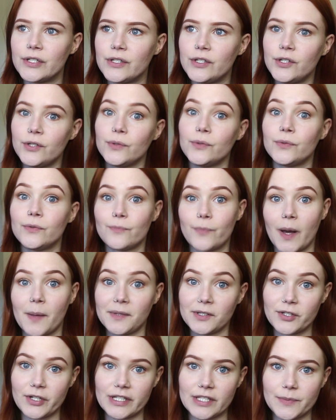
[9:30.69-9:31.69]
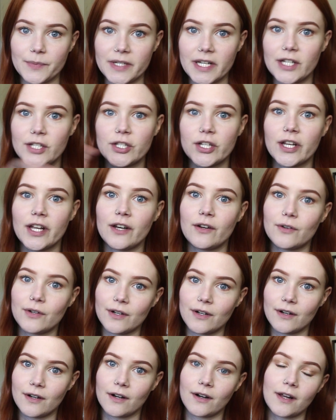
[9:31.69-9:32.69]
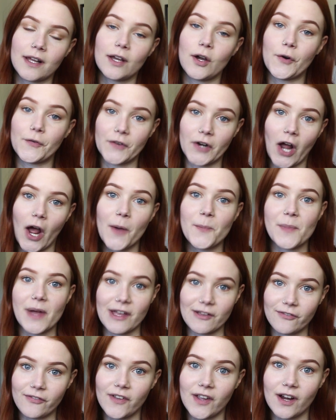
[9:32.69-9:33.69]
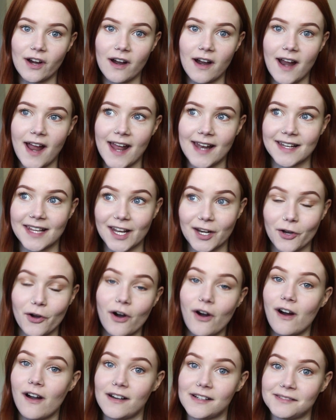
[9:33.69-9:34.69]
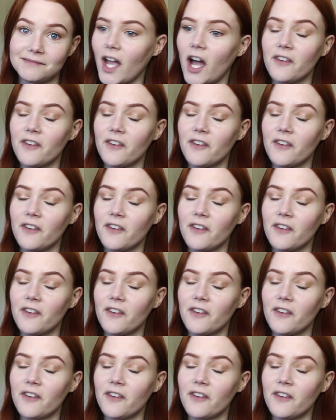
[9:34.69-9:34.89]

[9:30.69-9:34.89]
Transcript: do public transportation or overcome my fear and get a car.